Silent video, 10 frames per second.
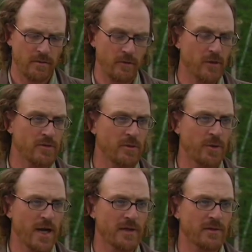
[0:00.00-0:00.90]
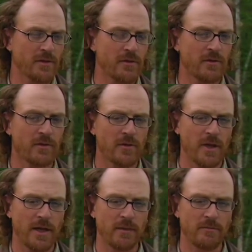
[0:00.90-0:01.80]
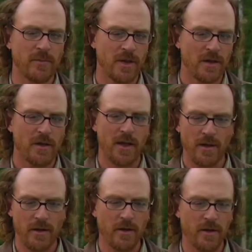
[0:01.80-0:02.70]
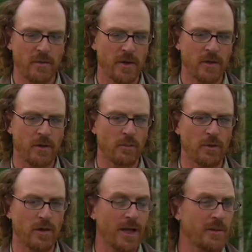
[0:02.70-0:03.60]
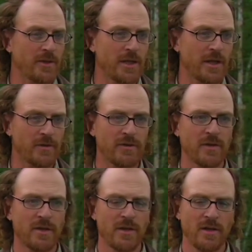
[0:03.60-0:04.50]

forestry practices, um, and then the ultimate global climate change,